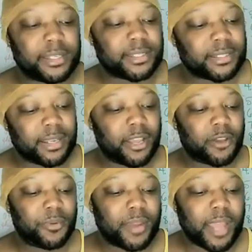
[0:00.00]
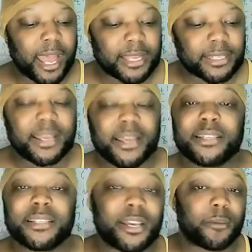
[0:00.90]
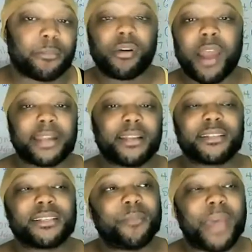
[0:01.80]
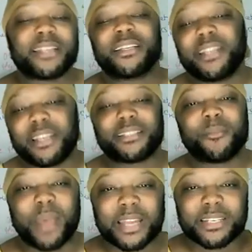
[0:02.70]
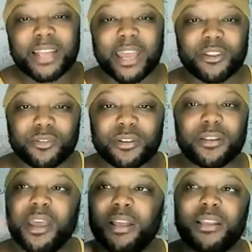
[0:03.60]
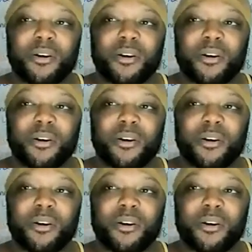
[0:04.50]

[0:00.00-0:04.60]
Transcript: for this and help you guys sell your products. Imagine this. Imagine how you can.